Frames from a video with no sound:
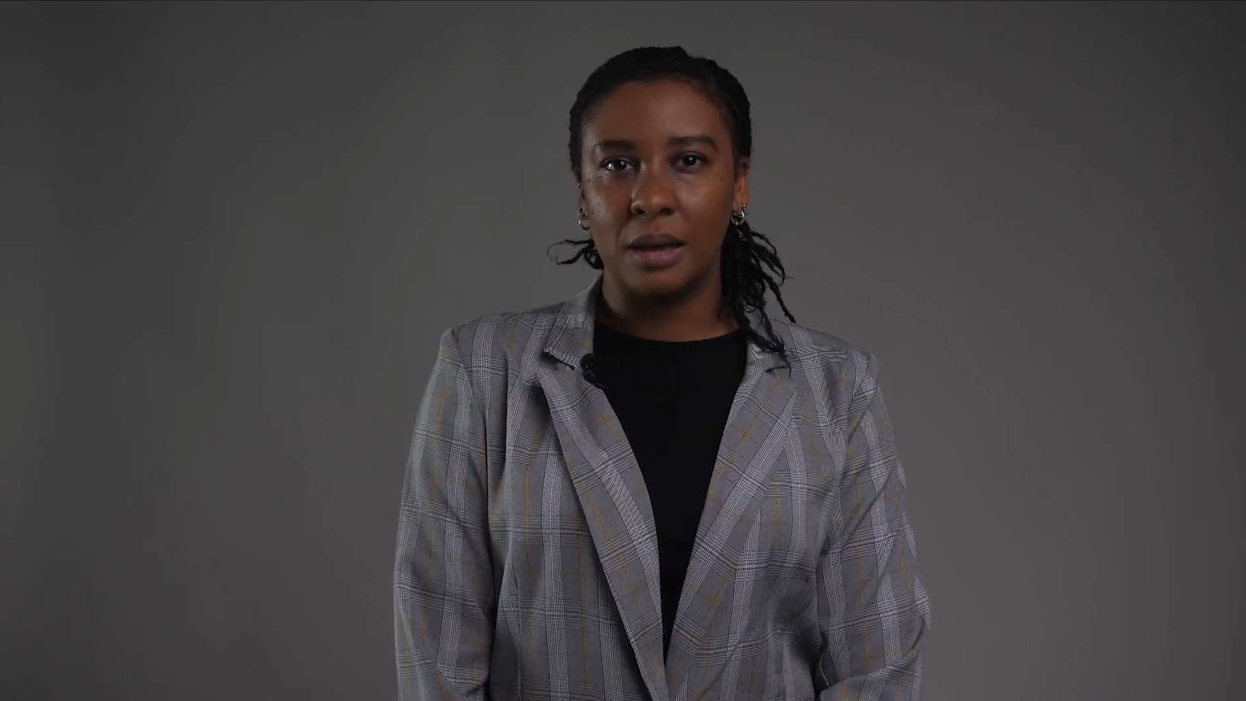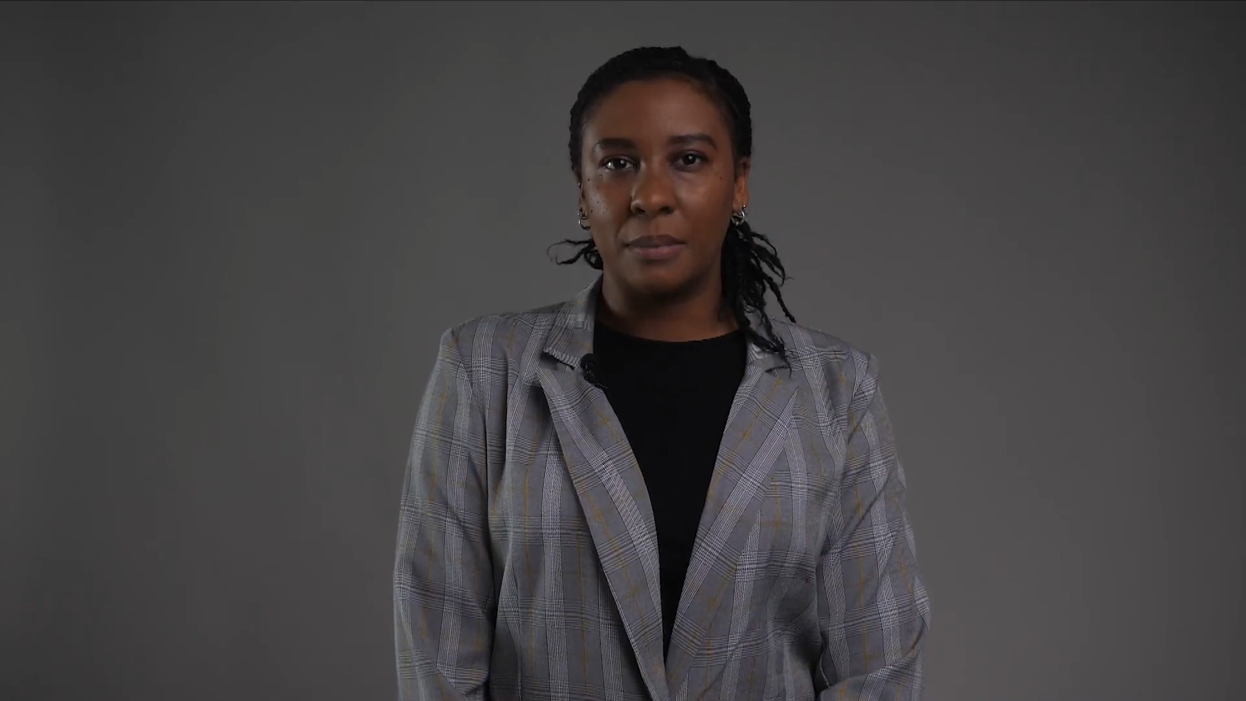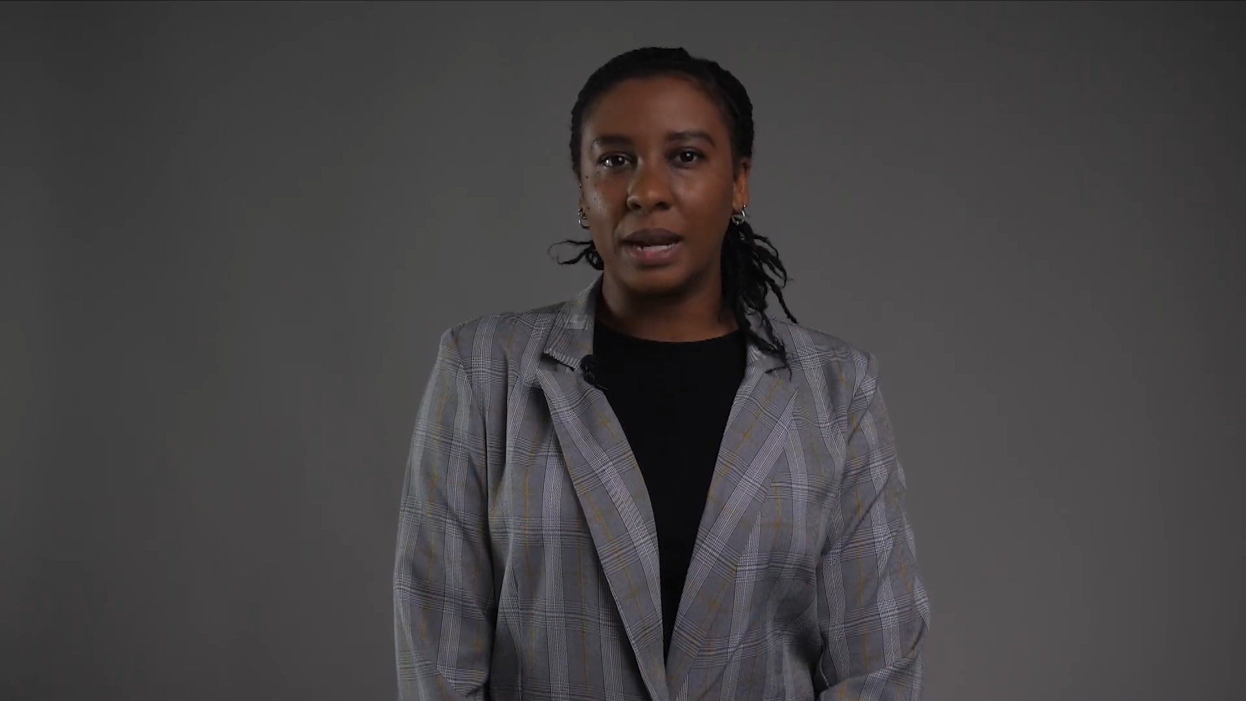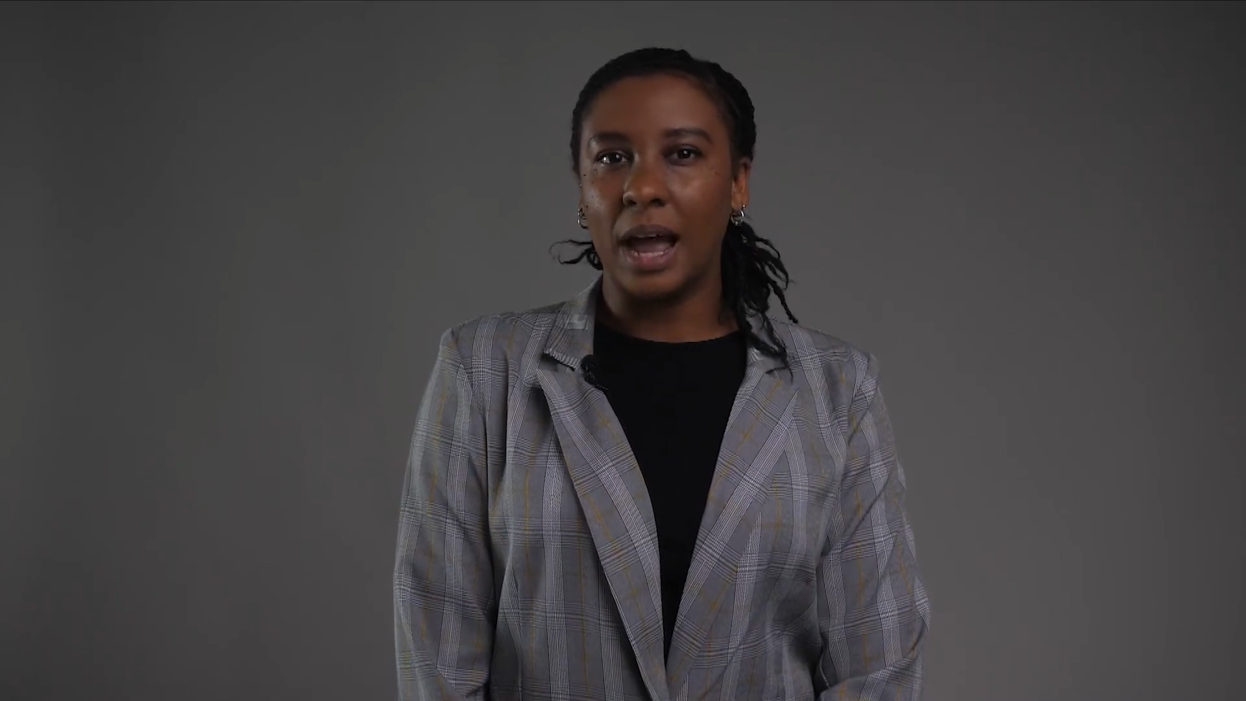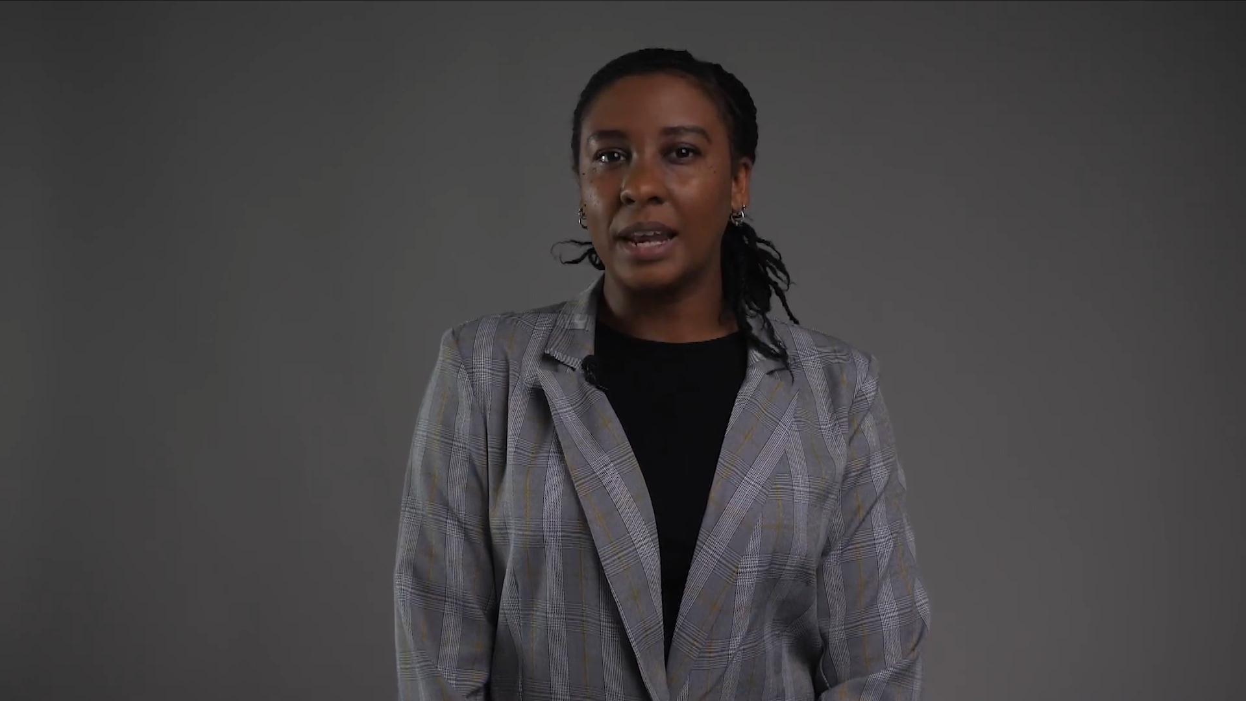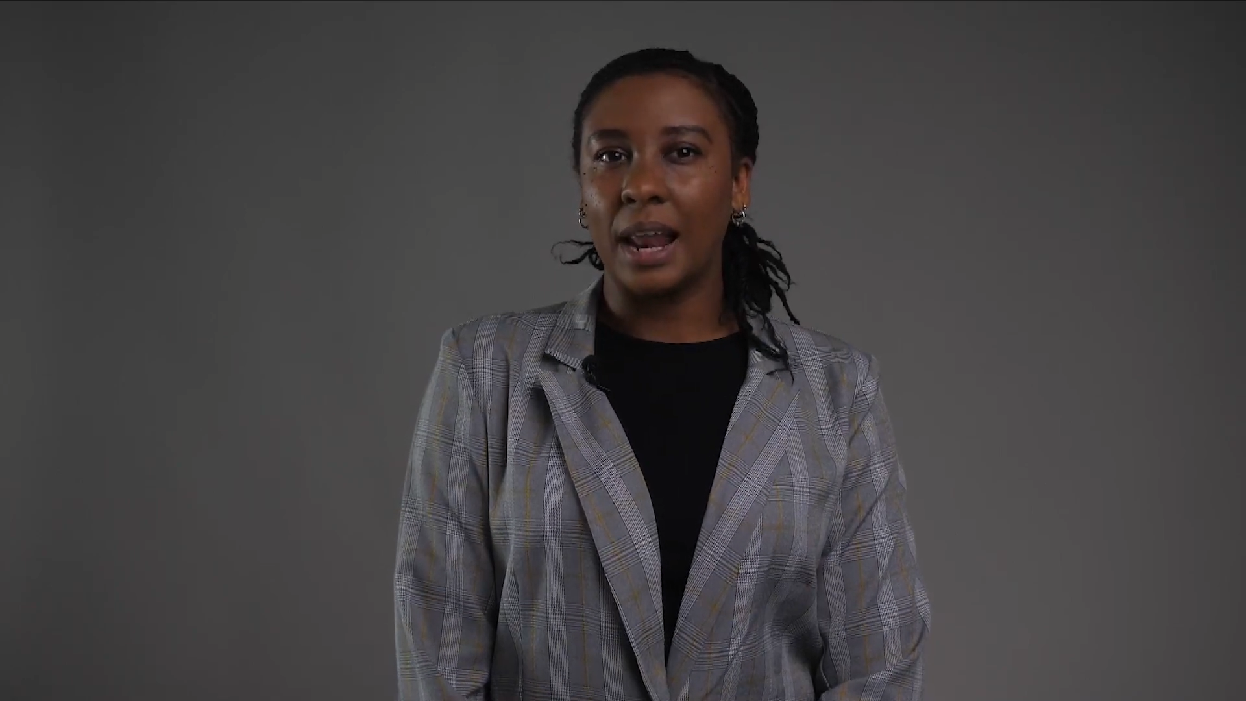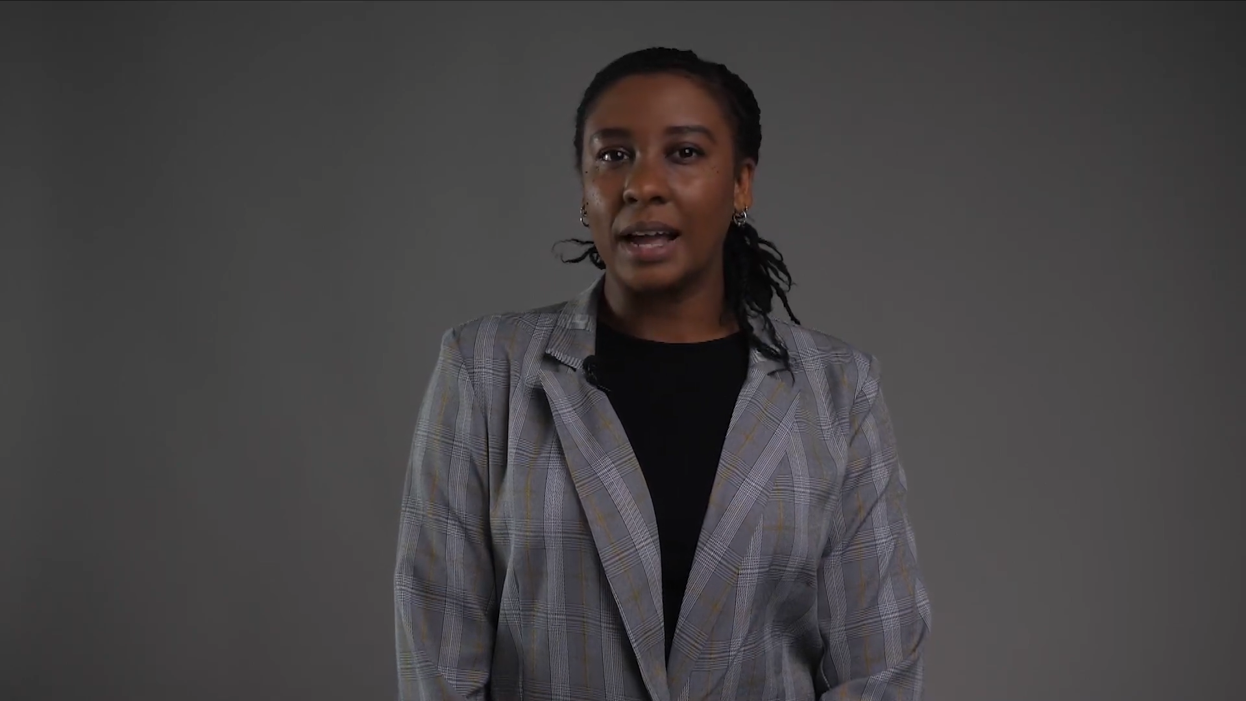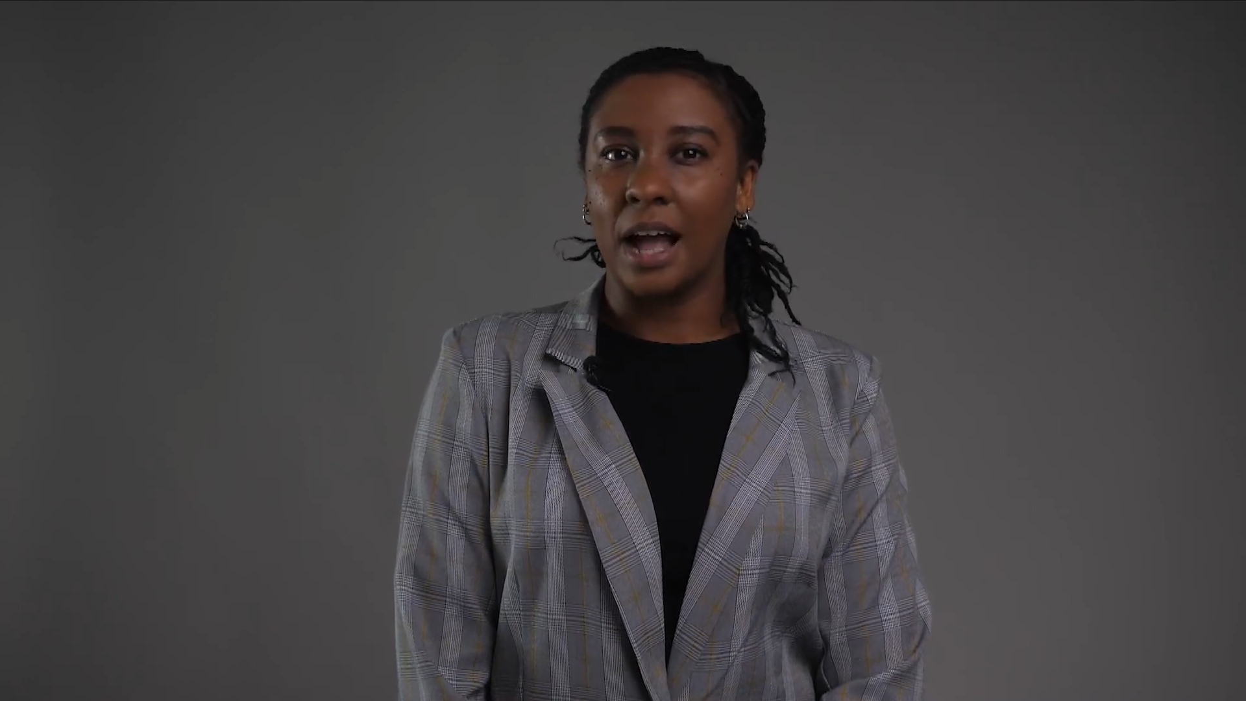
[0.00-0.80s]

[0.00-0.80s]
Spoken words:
but unlike